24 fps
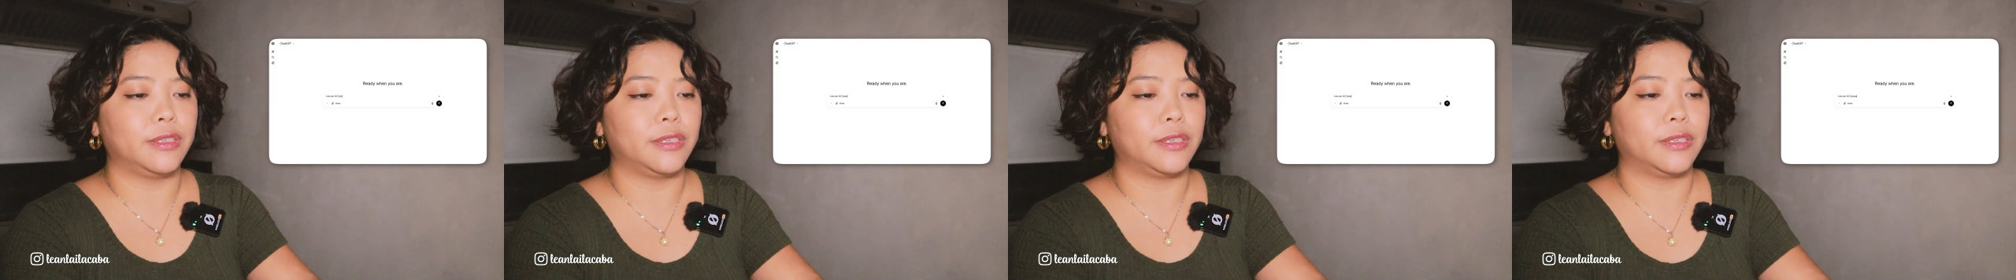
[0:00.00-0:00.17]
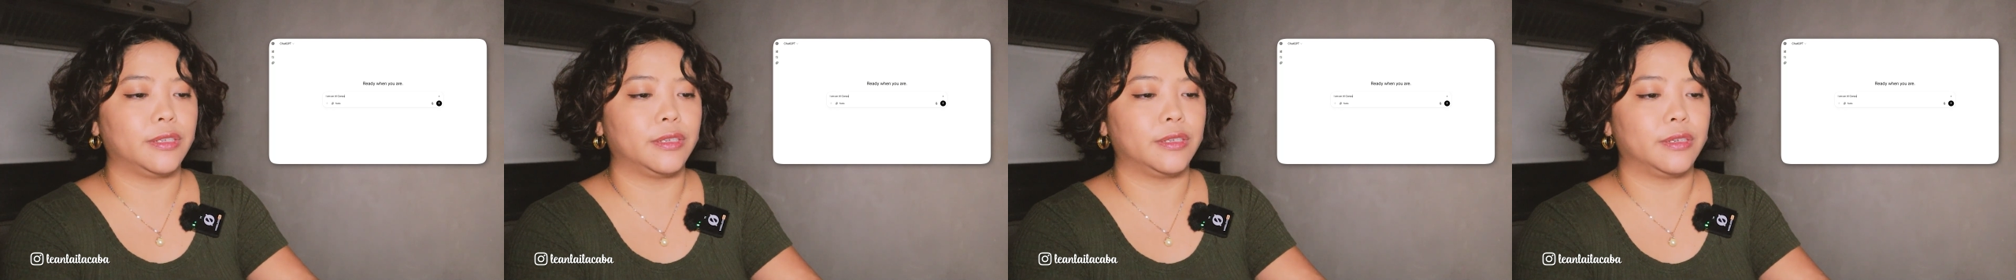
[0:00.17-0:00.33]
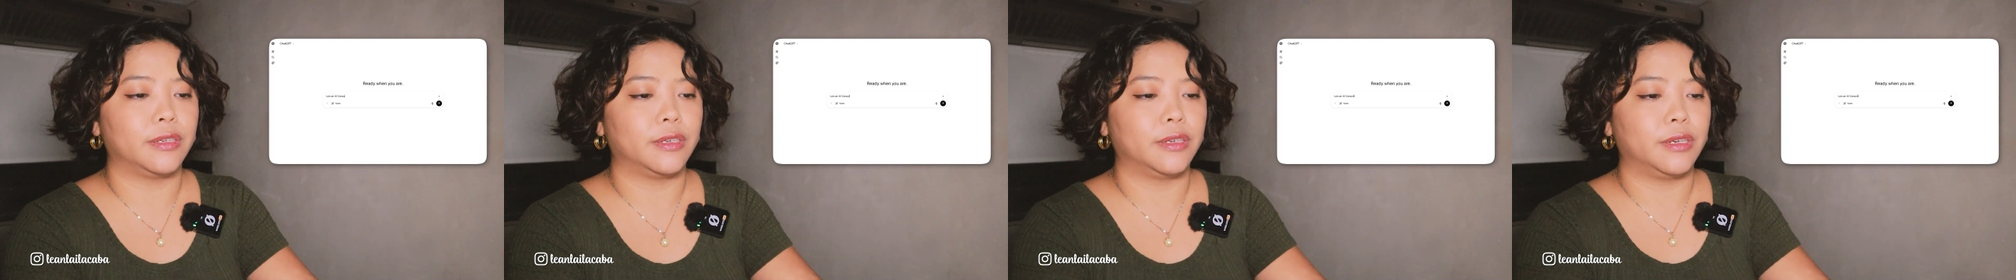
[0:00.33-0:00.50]

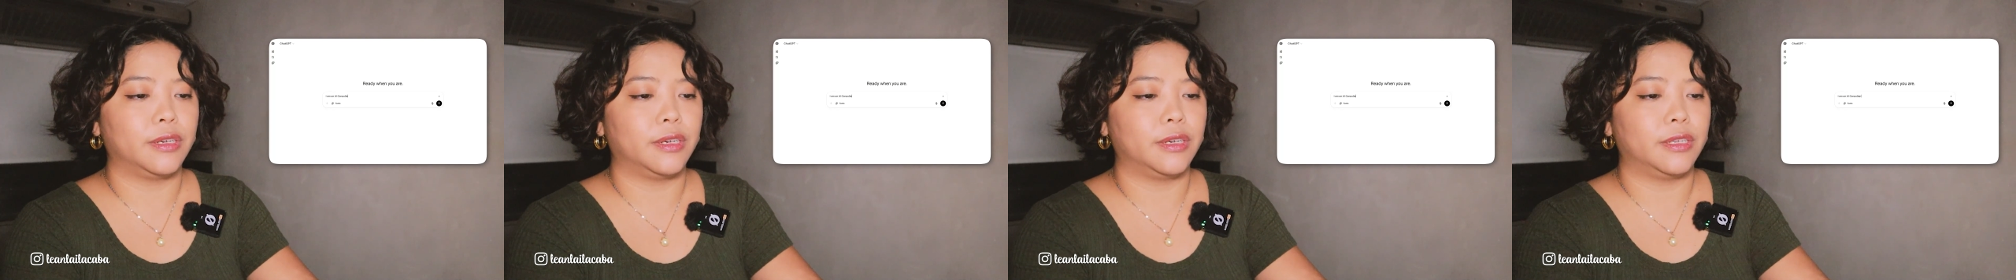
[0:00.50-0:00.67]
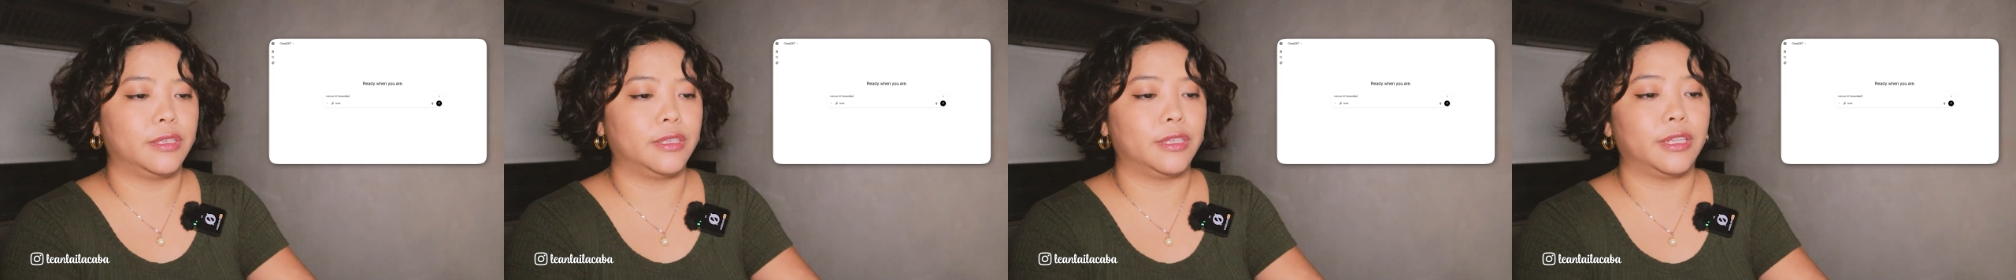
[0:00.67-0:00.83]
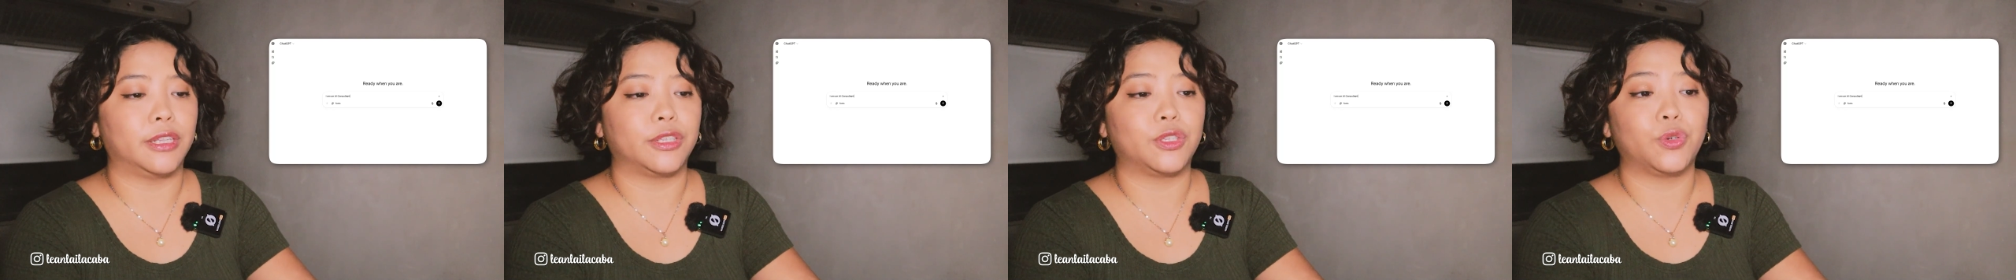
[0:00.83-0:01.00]

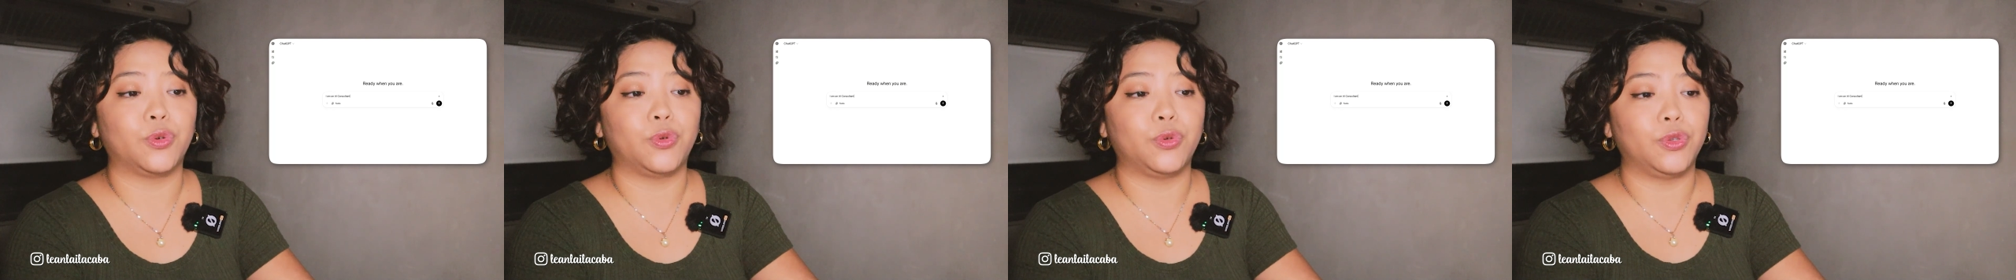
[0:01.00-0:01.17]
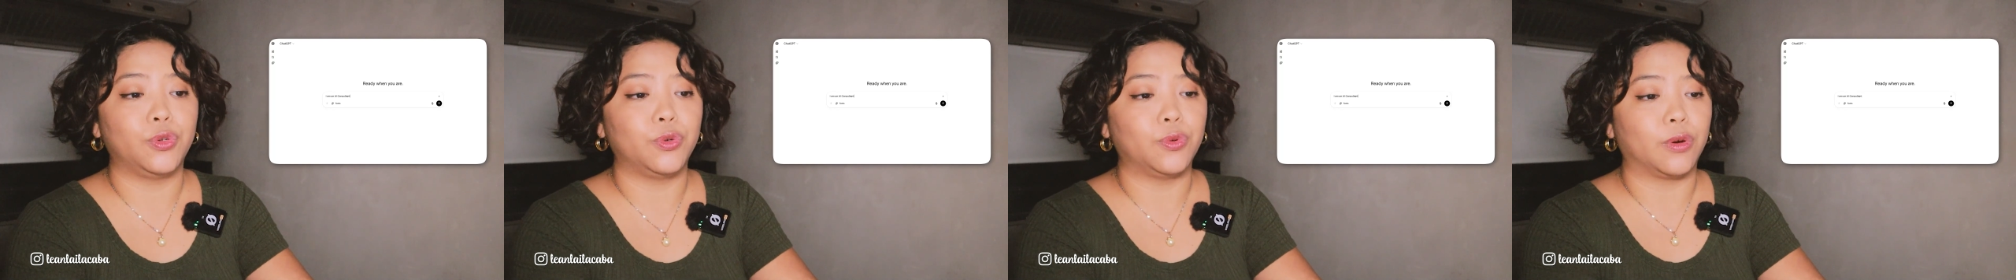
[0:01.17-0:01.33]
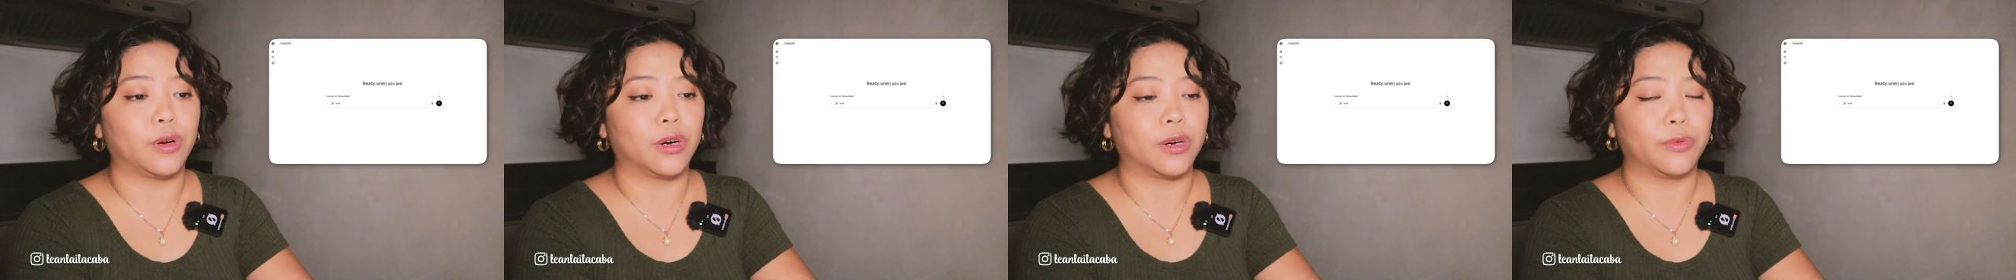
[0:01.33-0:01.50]
So that's who
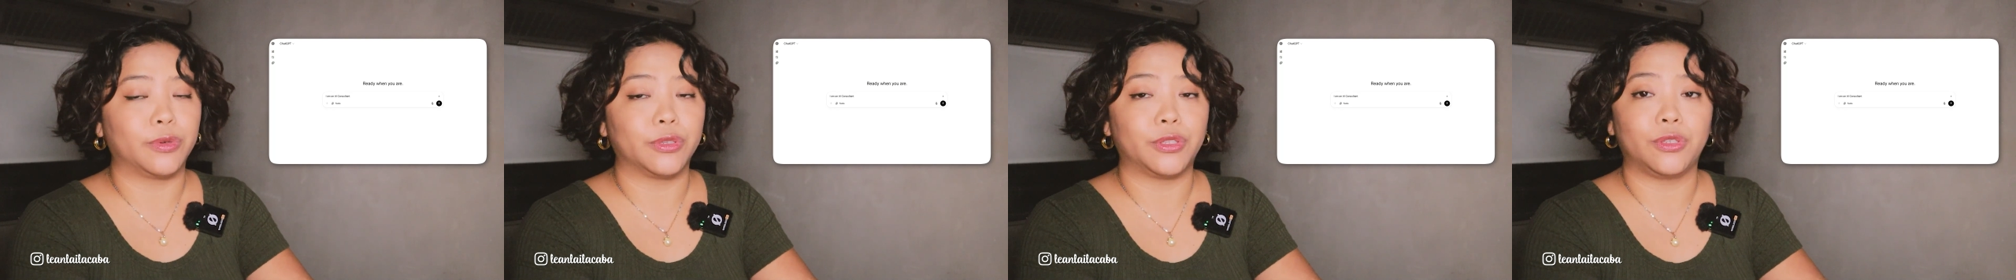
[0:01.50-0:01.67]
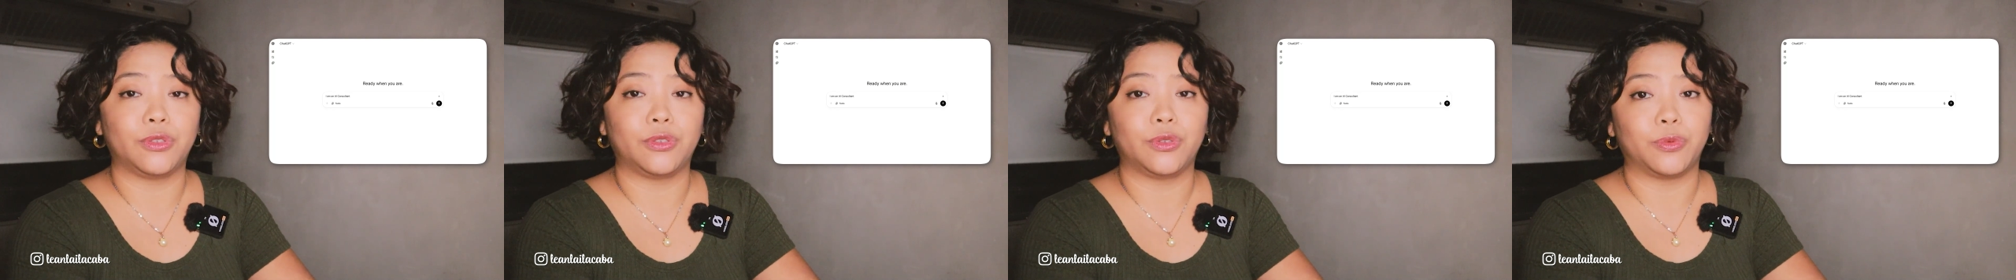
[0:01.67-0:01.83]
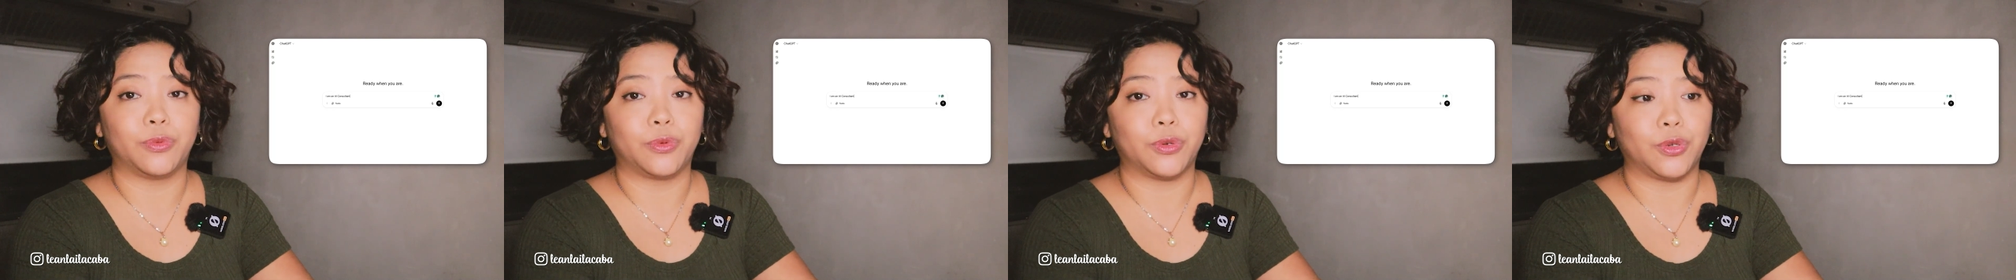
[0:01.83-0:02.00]
you are, what
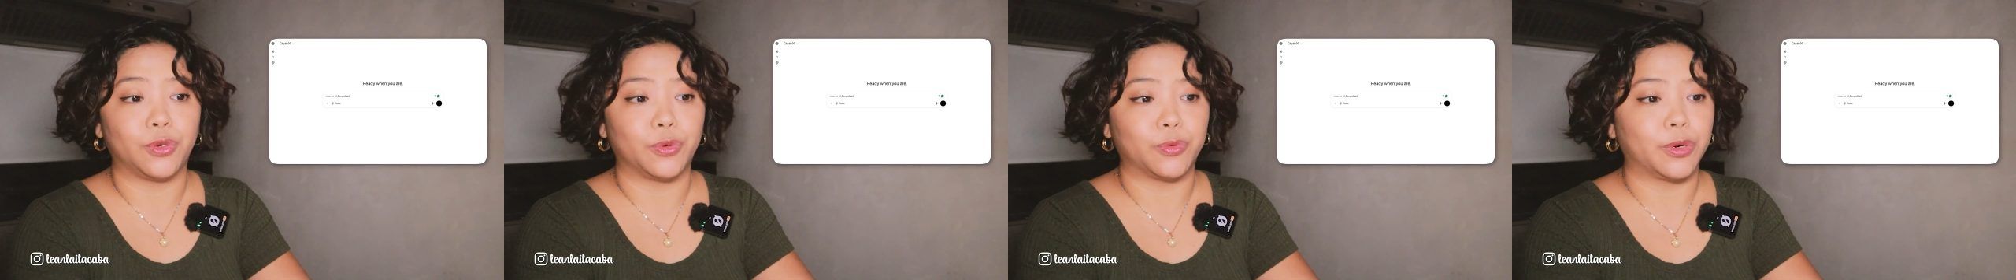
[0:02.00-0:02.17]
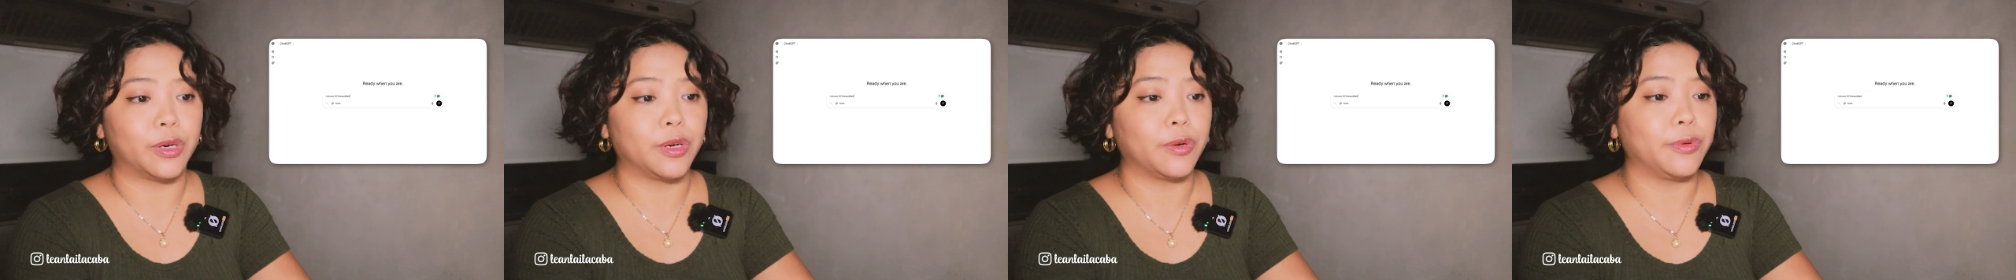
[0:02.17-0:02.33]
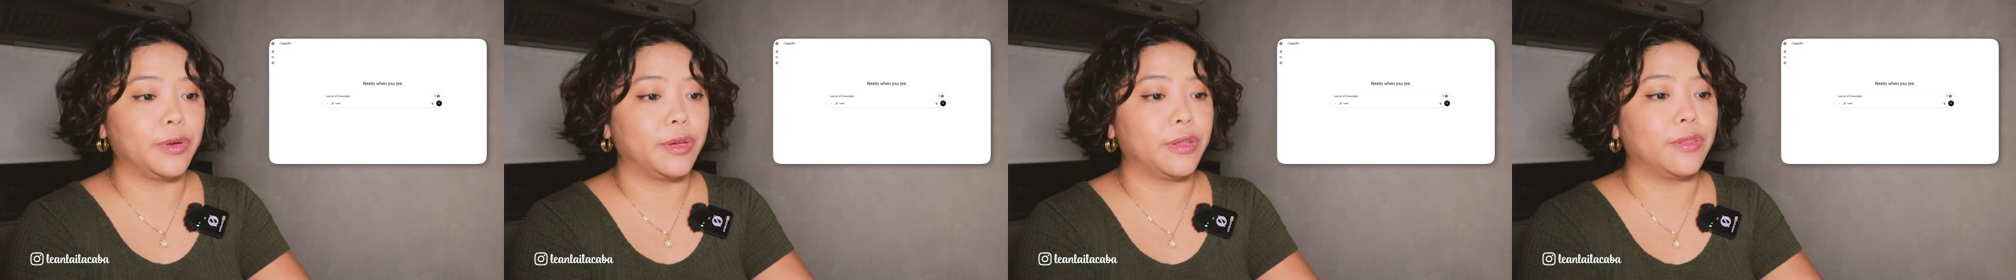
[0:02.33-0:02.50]
you do, and what you
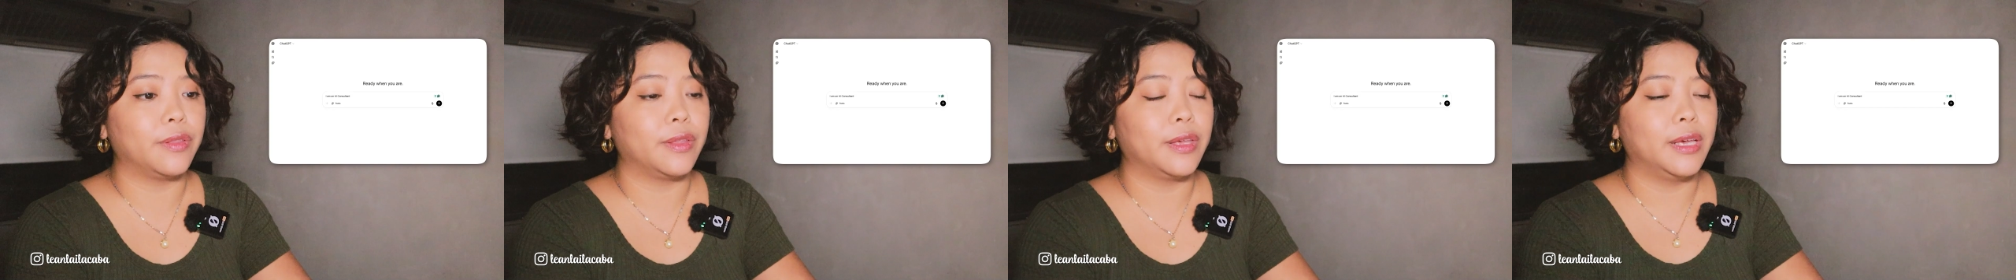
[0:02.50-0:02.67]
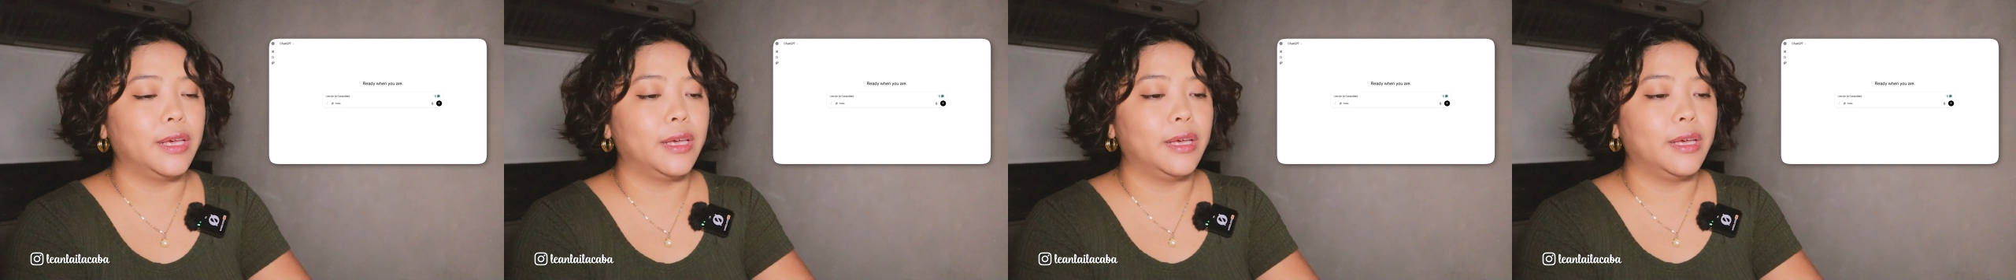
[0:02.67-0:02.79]
work with.